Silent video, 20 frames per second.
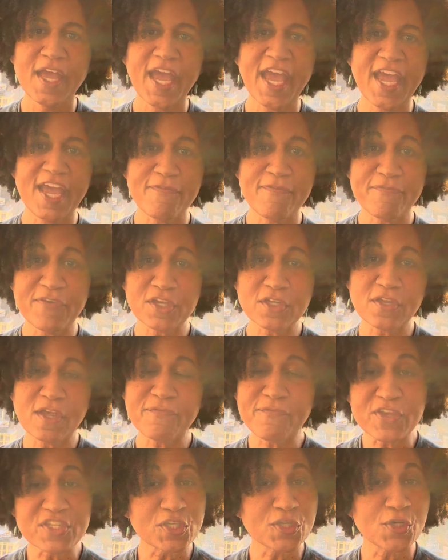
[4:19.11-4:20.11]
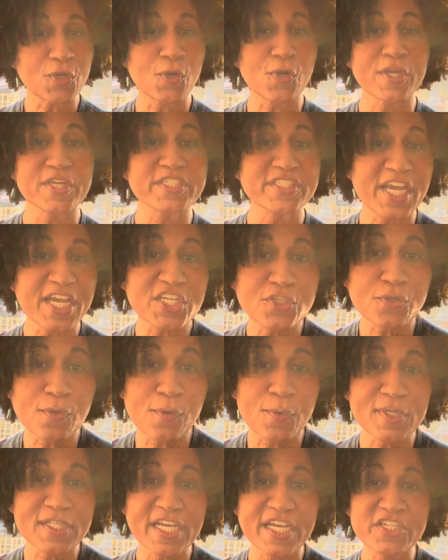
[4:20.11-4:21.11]
a physical or sexual
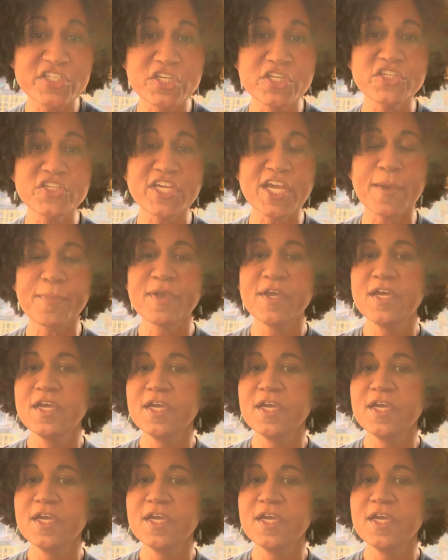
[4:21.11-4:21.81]
relationship,